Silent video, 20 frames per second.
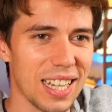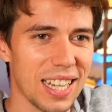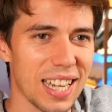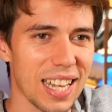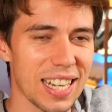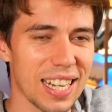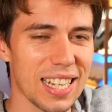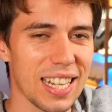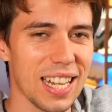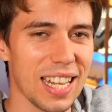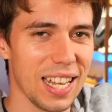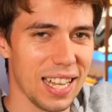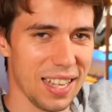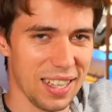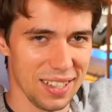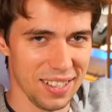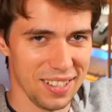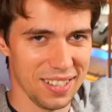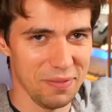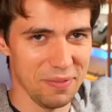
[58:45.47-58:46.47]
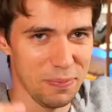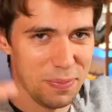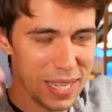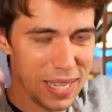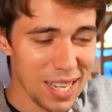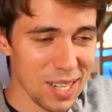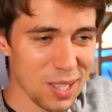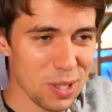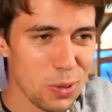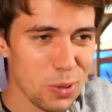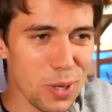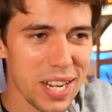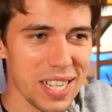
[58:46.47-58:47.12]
And being too